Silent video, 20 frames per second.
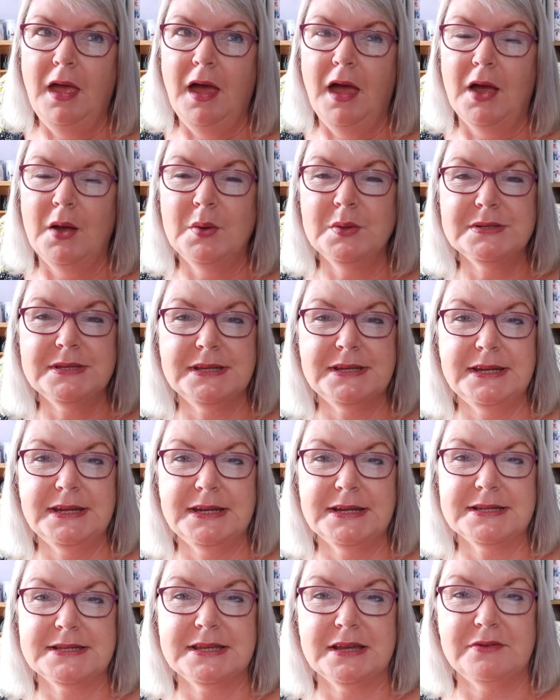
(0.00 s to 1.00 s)
I also did
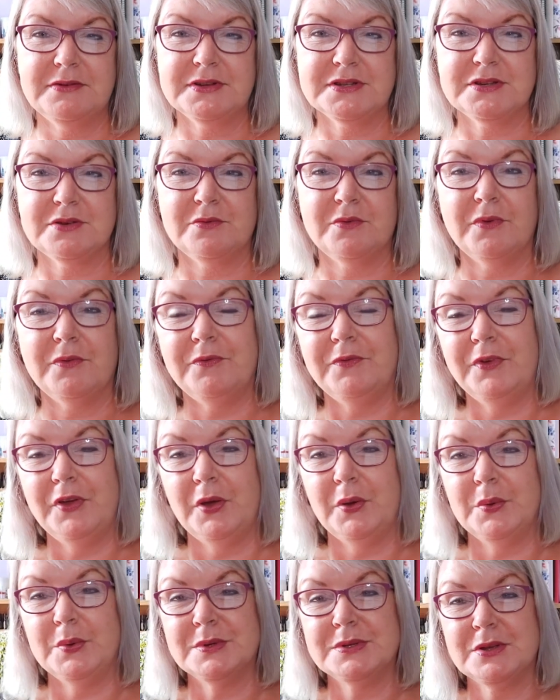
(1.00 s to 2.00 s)
a series of
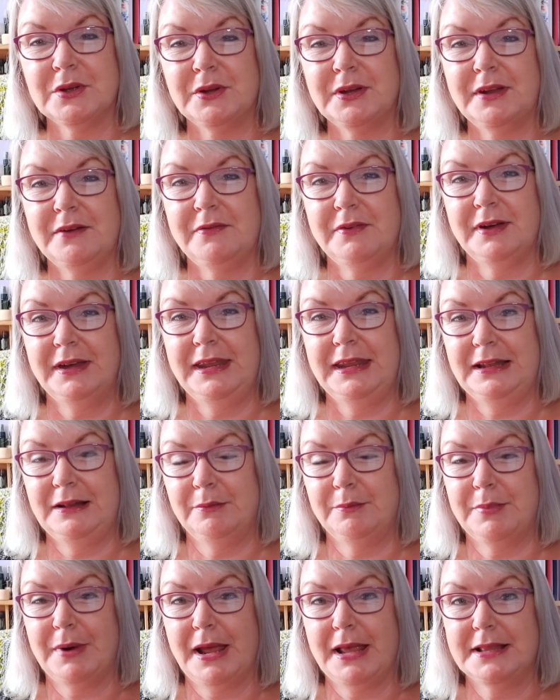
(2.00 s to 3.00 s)
reviews on different needle
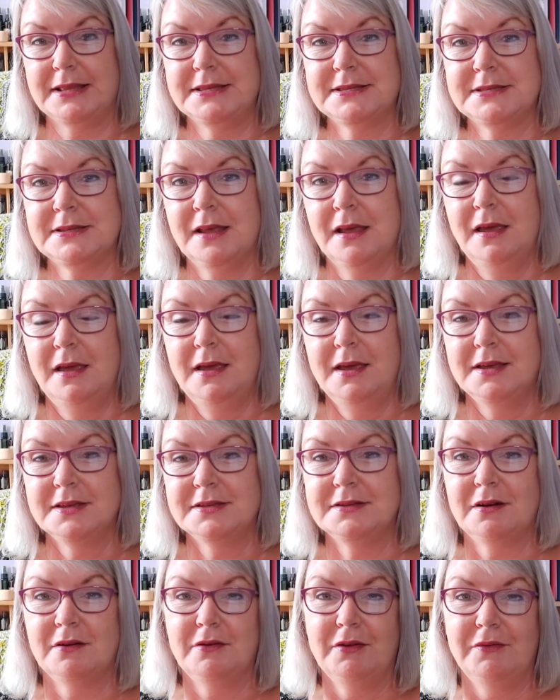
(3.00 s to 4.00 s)
brands.
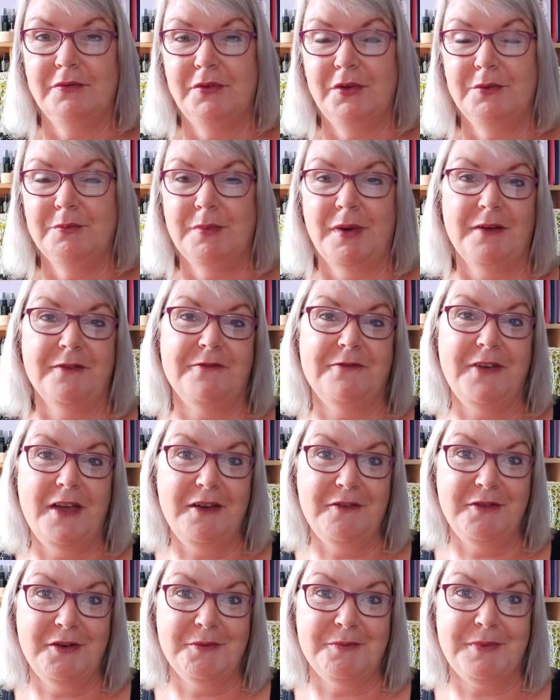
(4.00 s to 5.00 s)
So I reviewed my
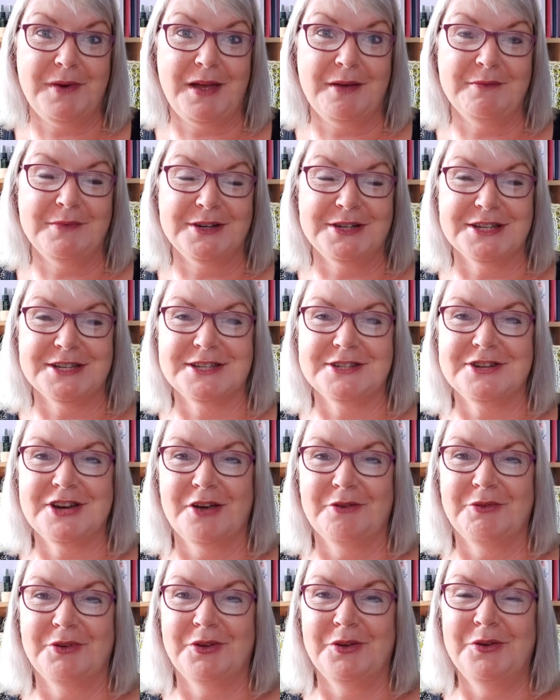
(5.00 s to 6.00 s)
favourite brand, which is
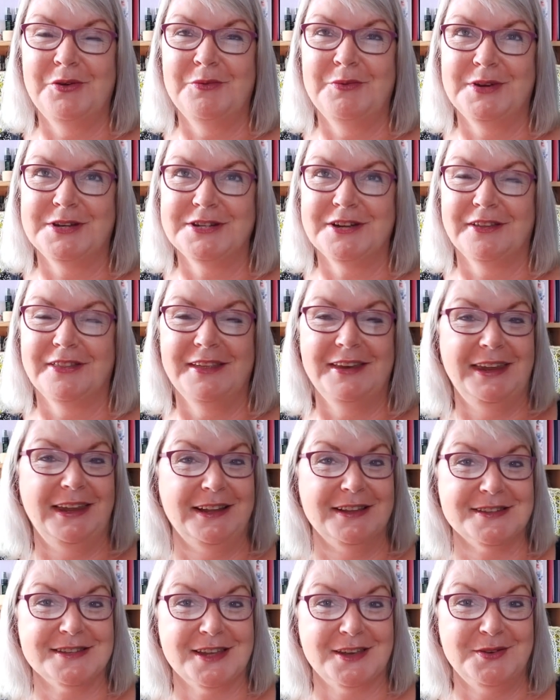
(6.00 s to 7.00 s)
ChiaoGoo, which are the
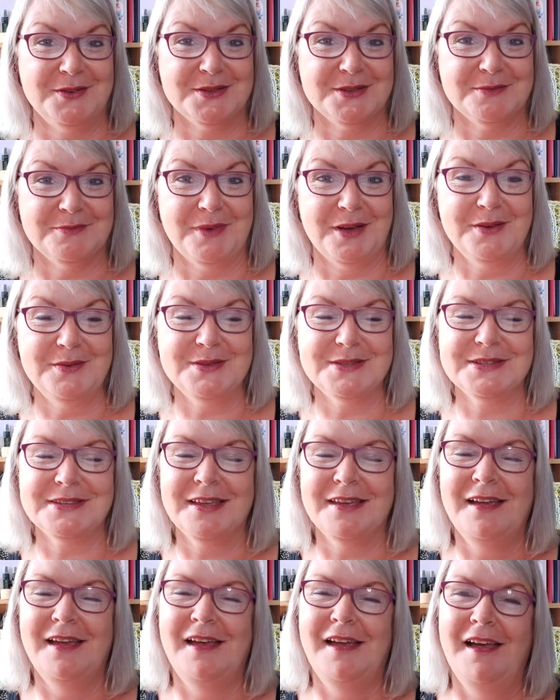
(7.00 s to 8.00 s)
needles I use the most.
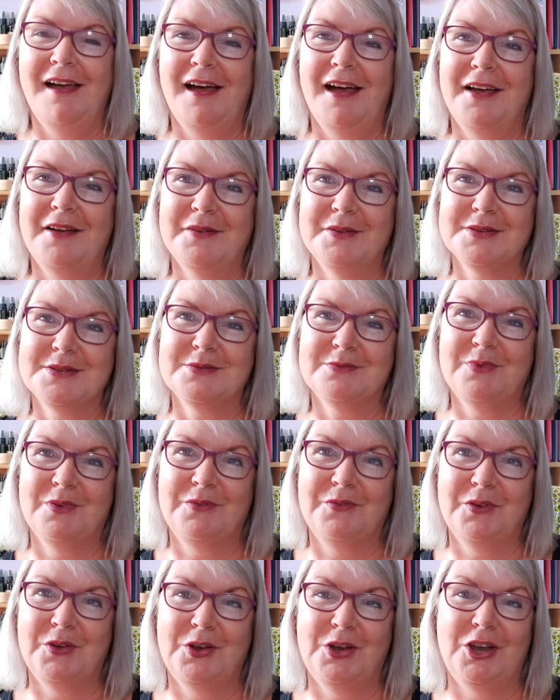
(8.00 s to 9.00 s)
I also
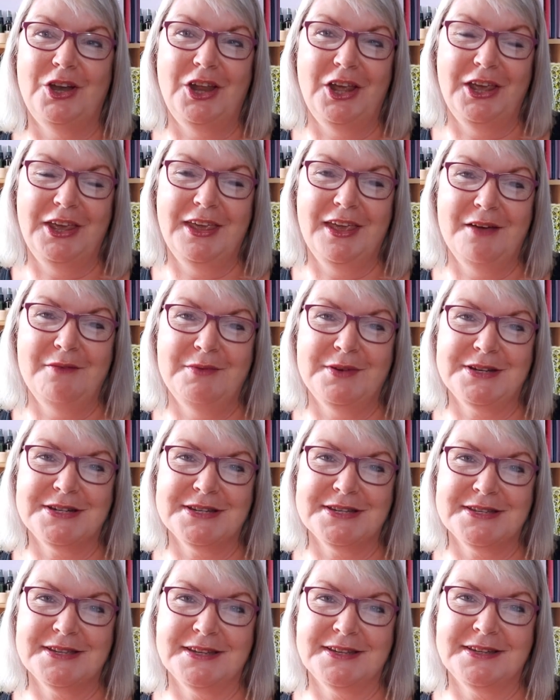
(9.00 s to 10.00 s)
reviewed Lykke, which
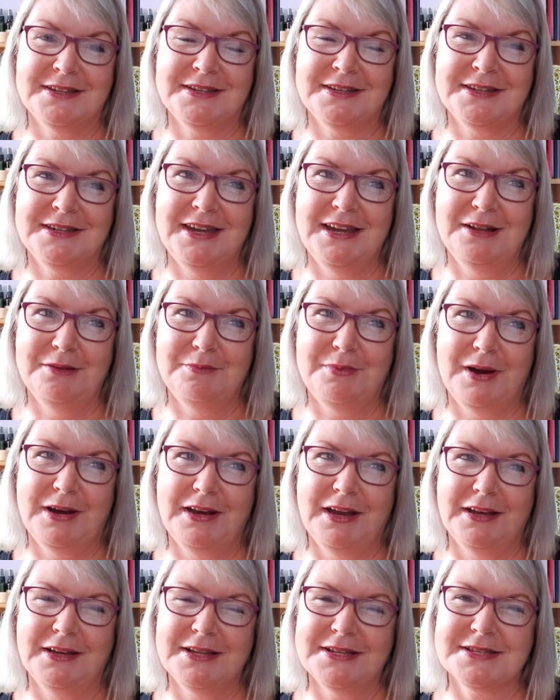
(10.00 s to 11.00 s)
is a needle brand
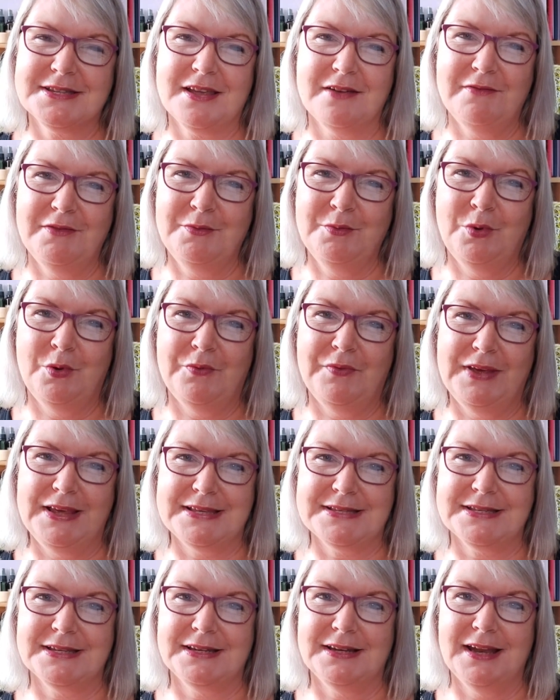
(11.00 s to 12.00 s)
I discovered more
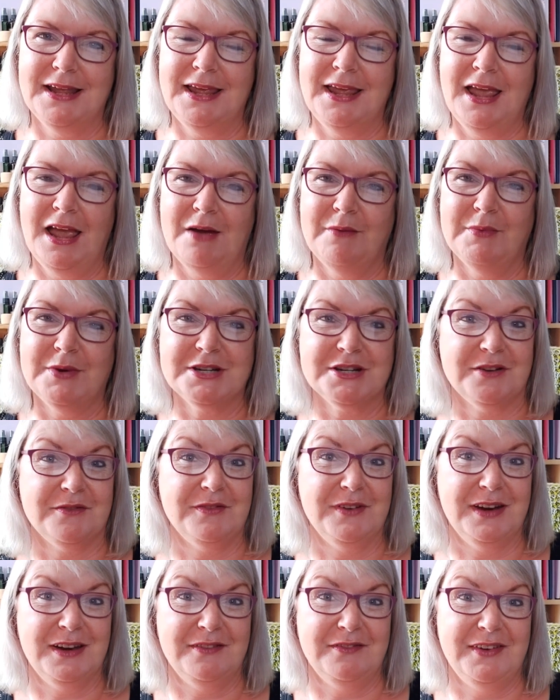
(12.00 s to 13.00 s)
recently and which I
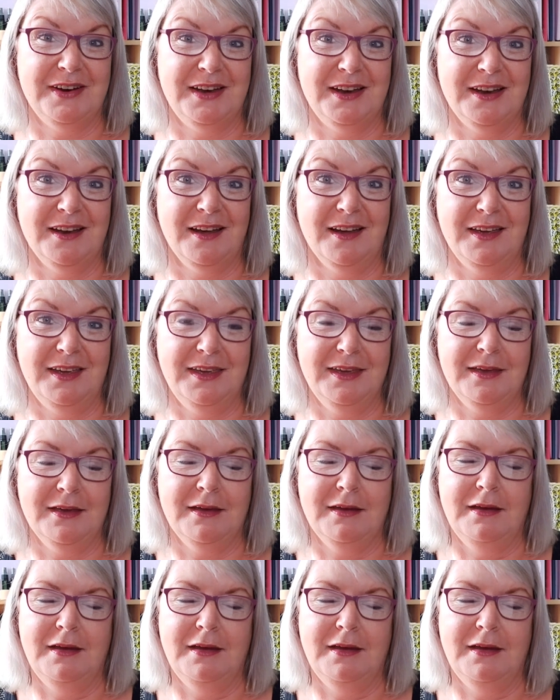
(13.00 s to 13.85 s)
really, really like.